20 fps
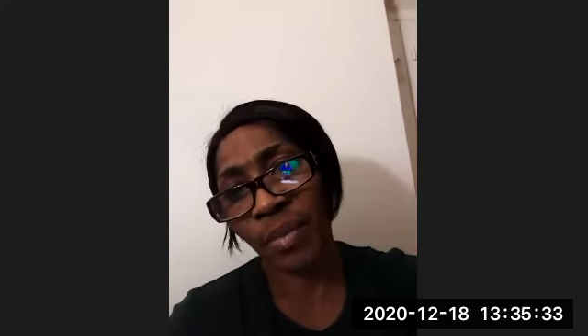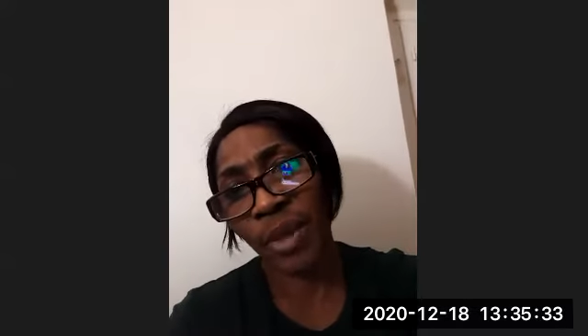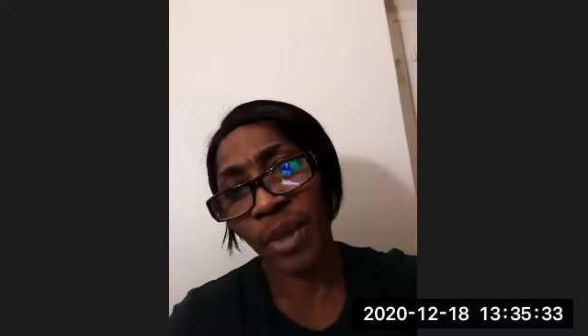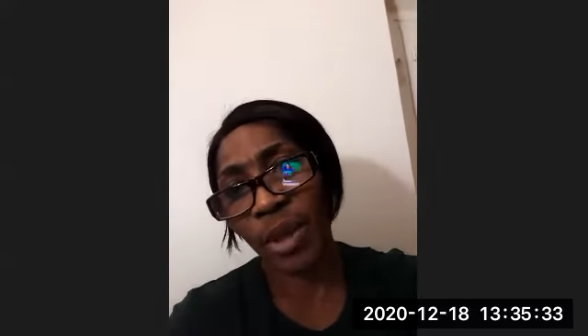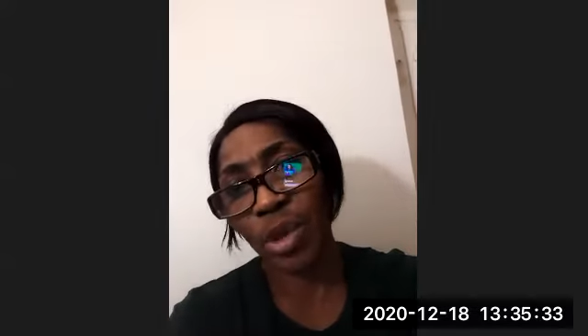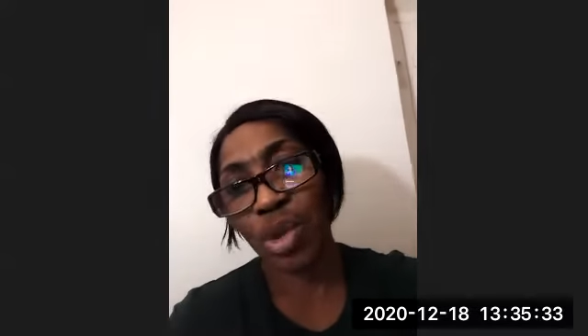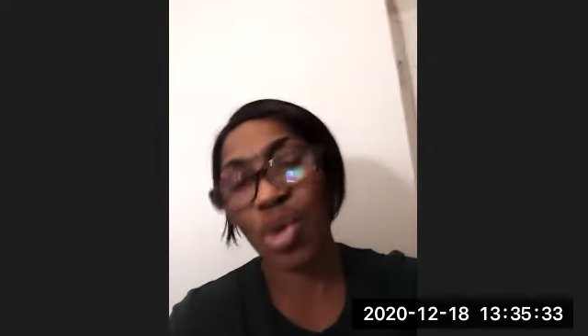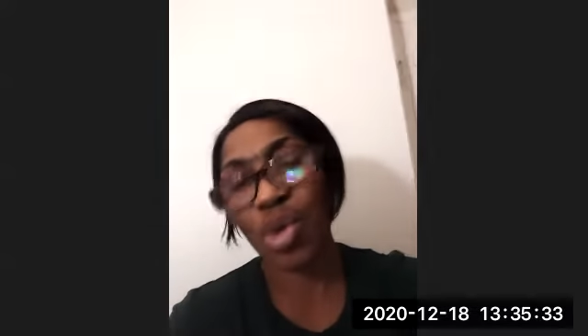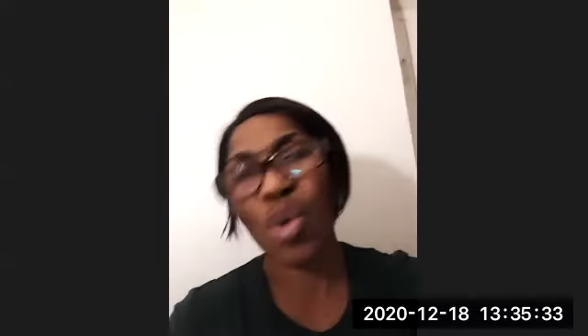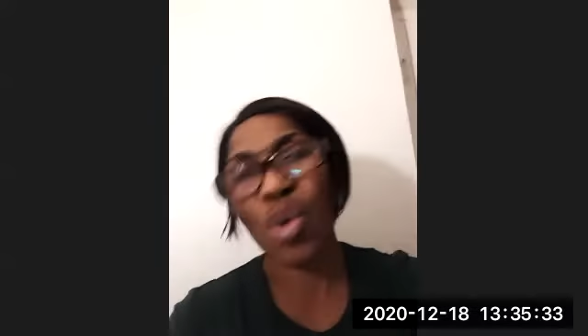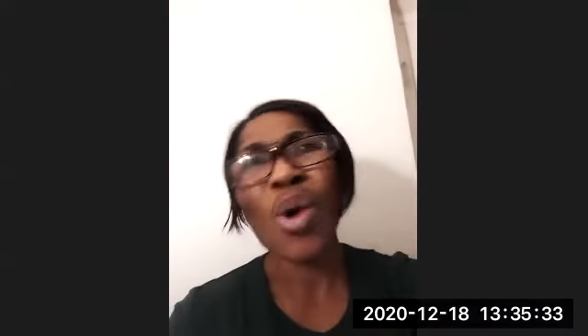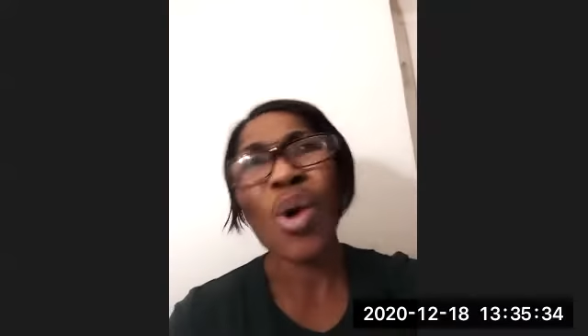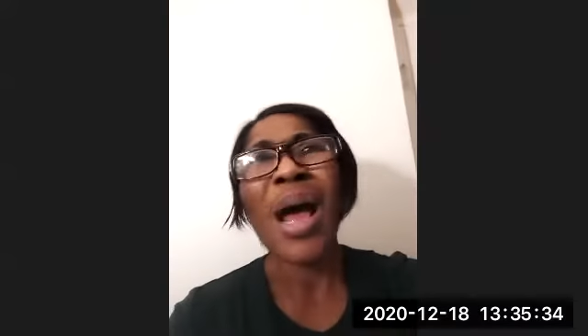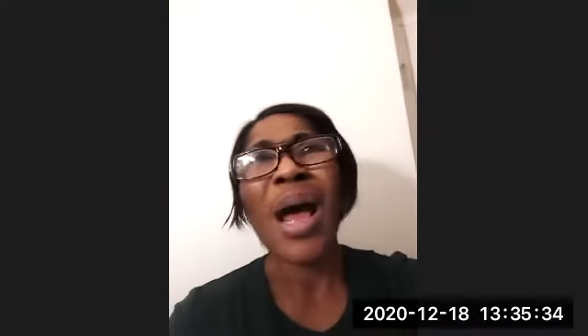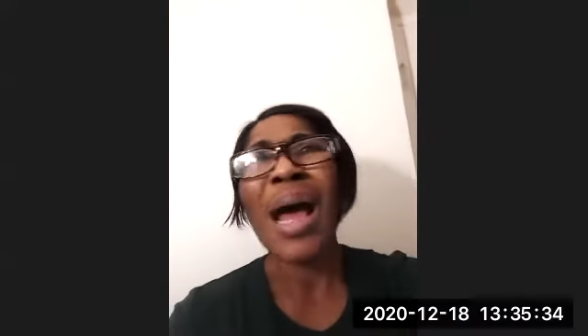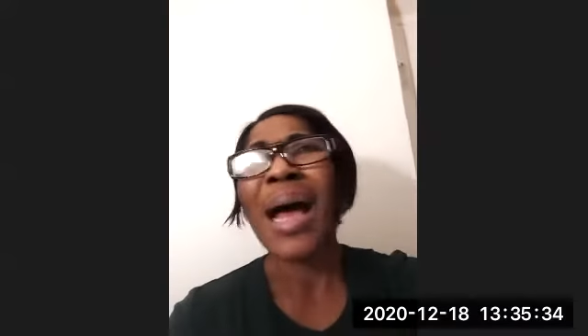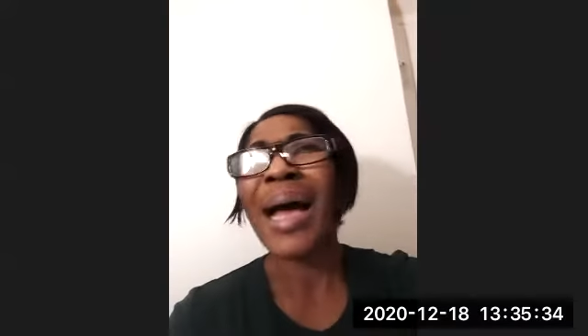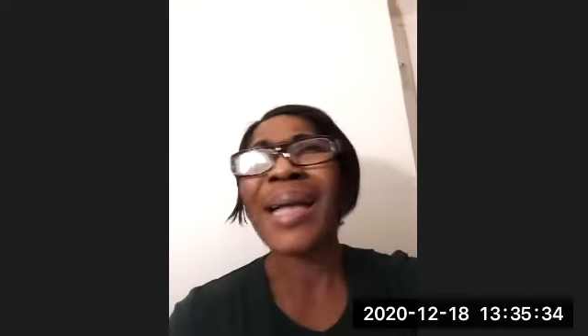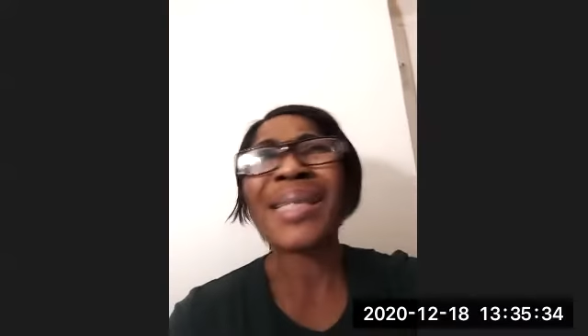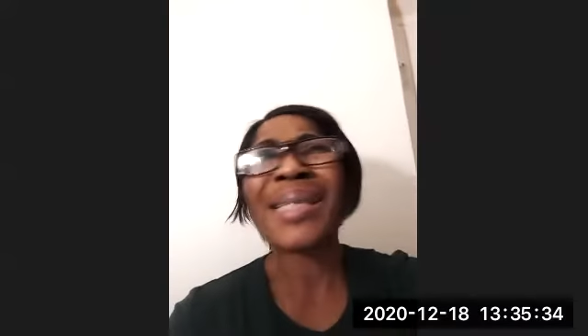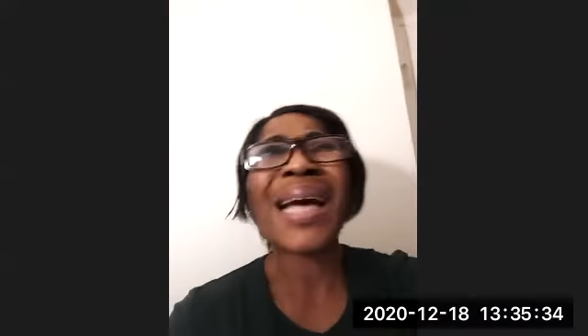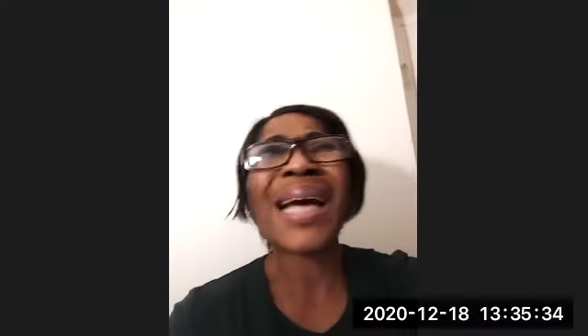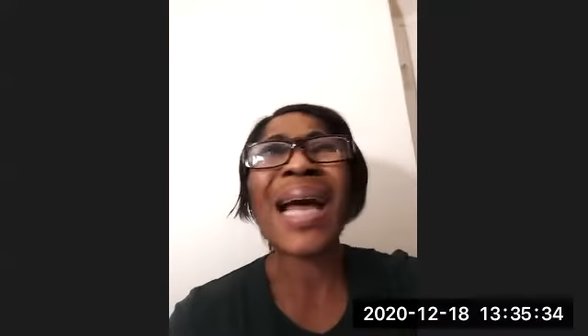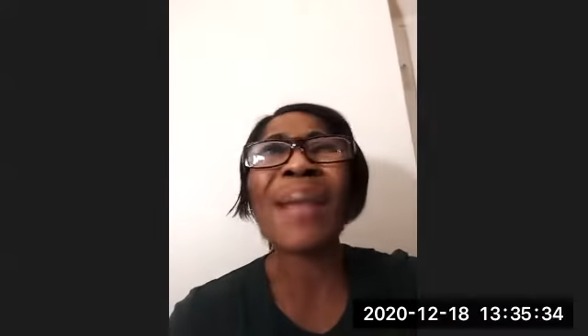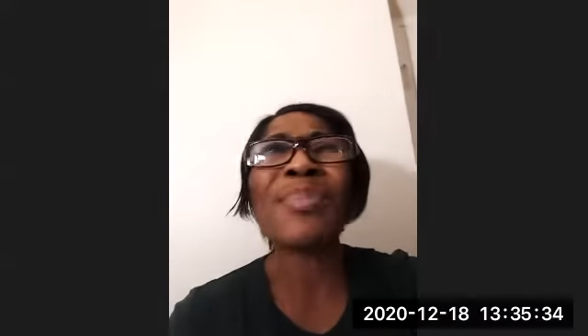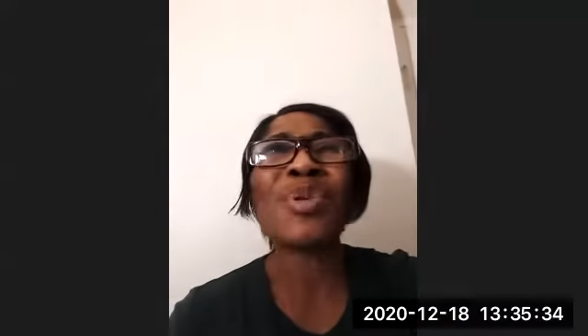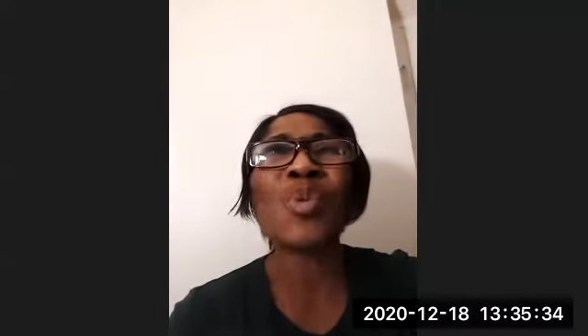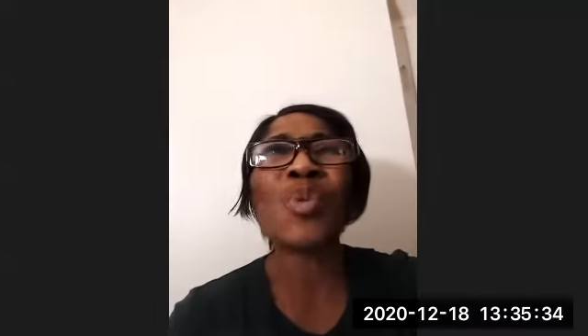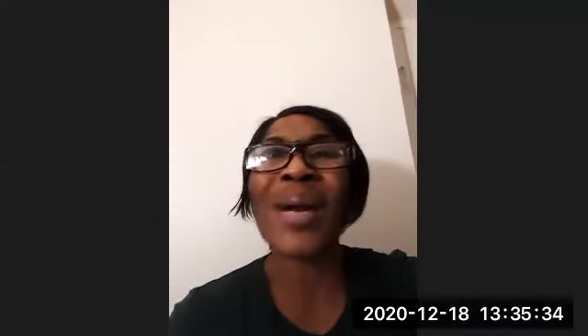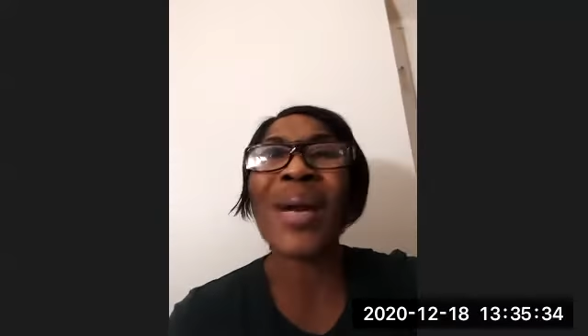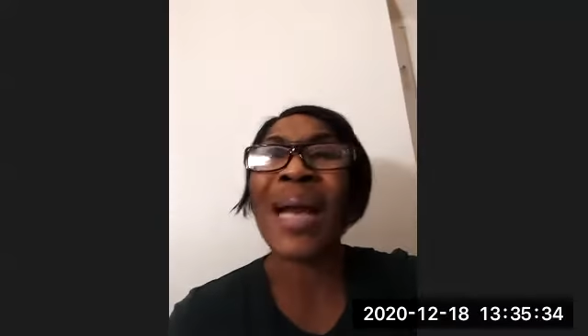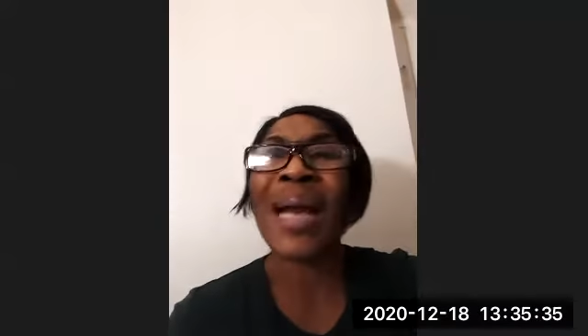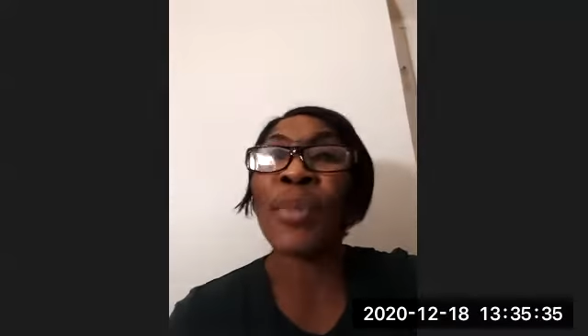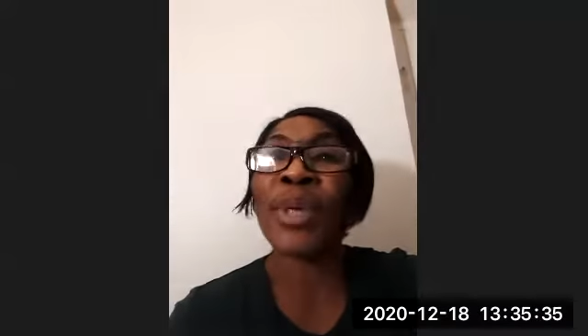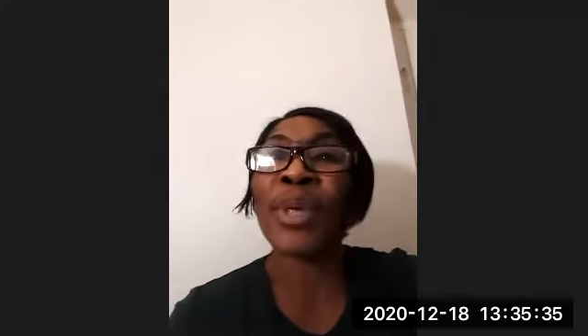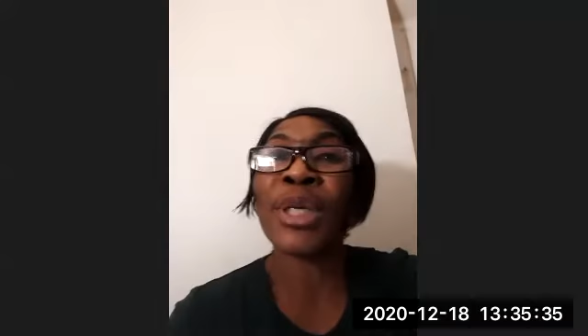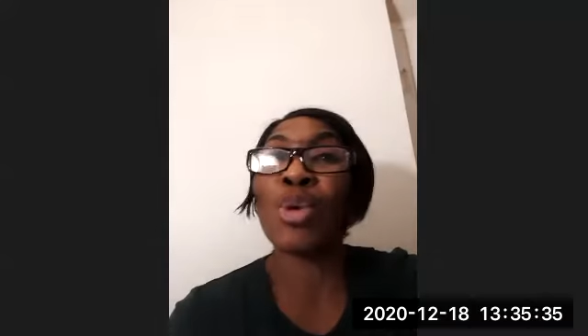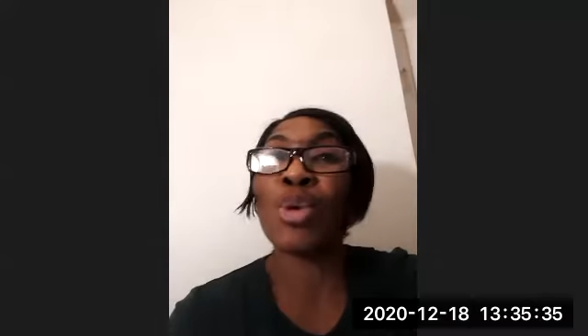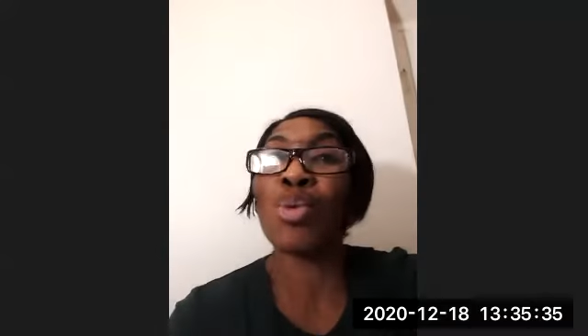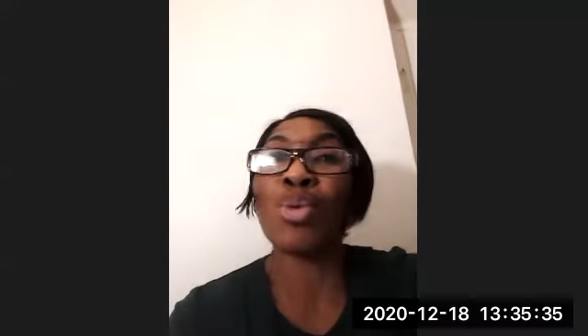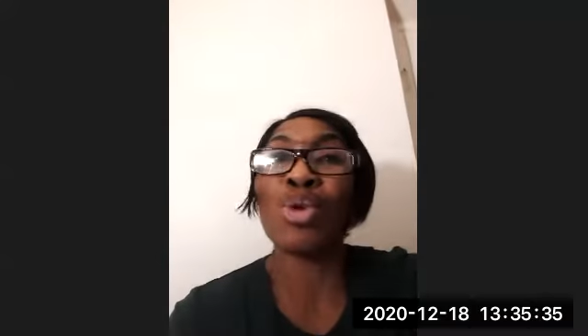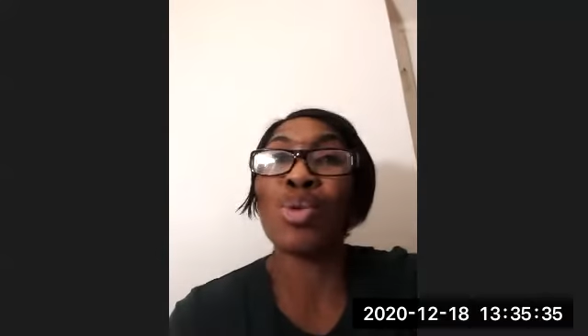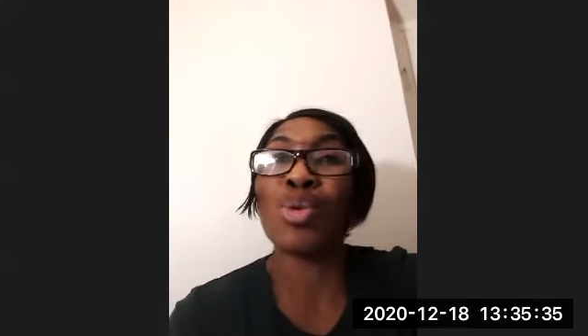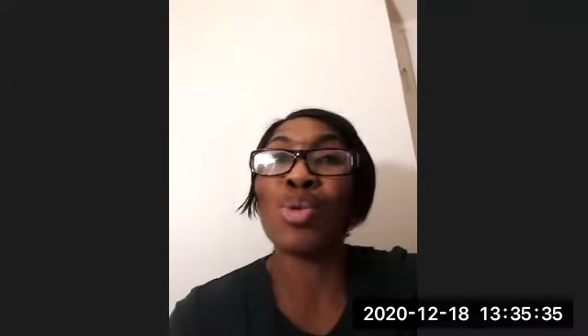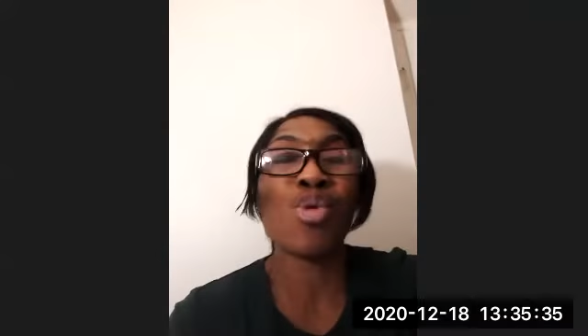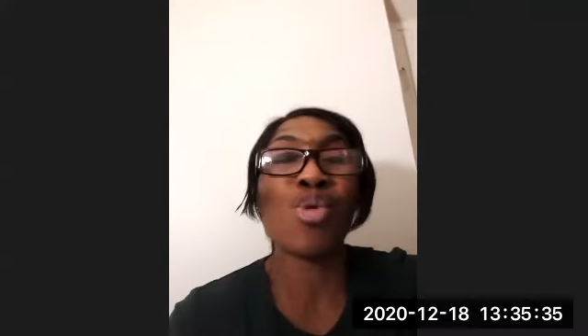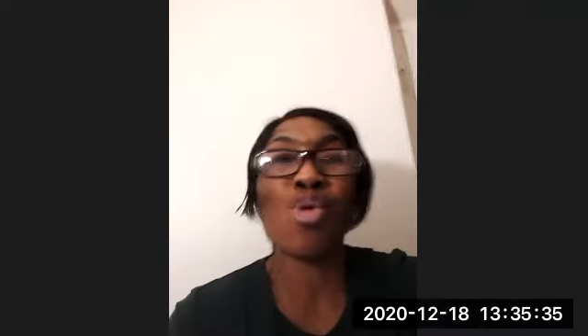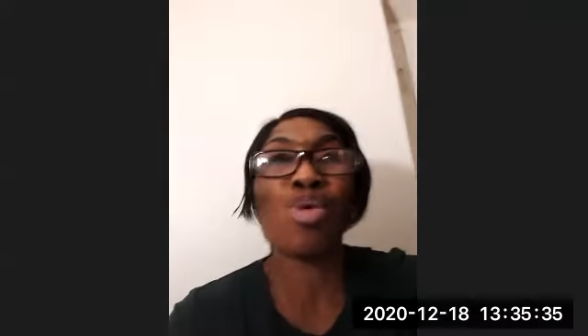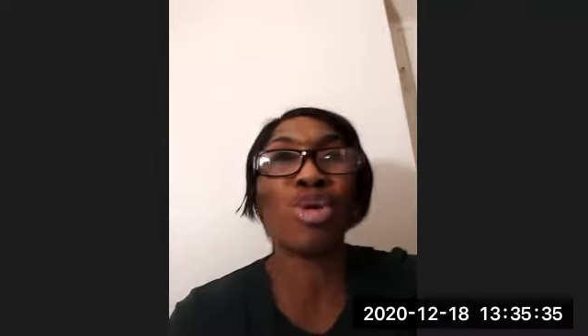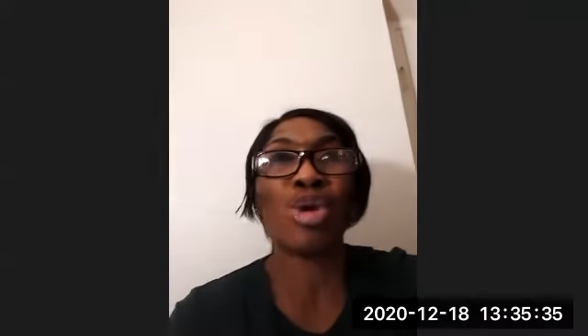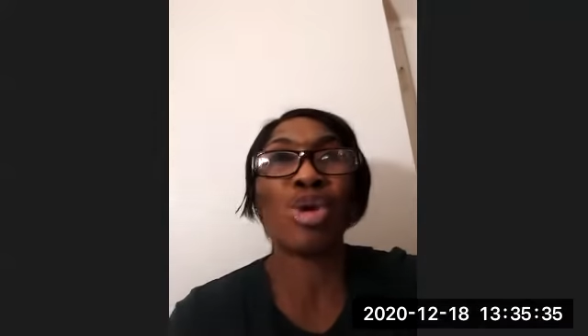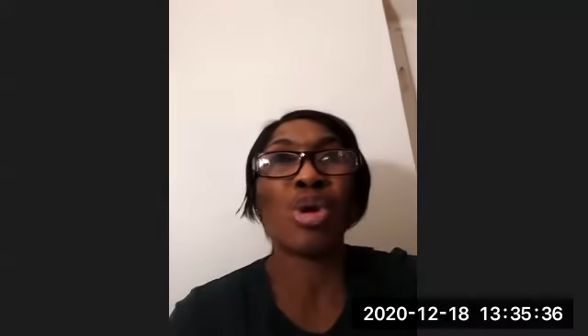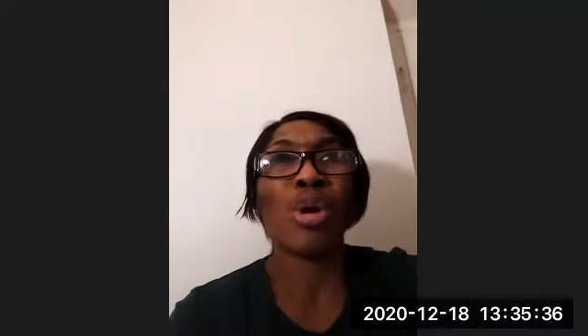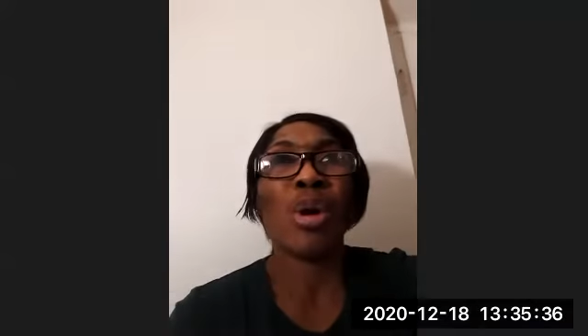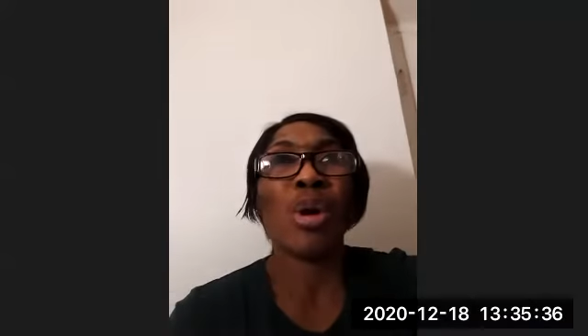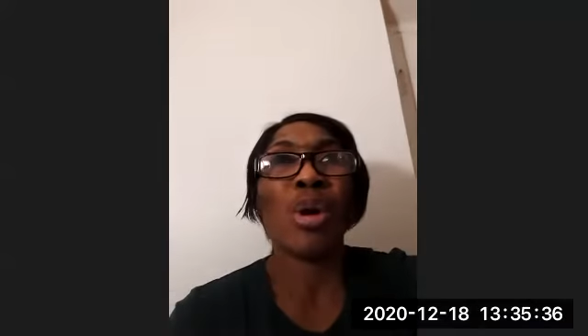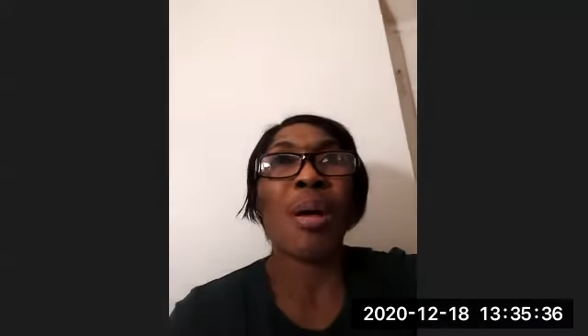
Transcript: So at times when I'm in a good mood